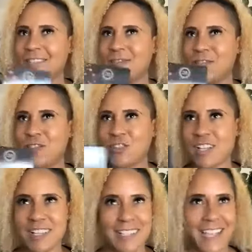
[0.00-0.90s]

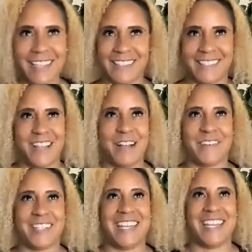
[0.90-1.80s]
Just like this
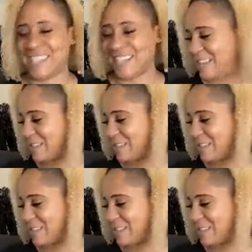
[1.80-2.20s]
conversation has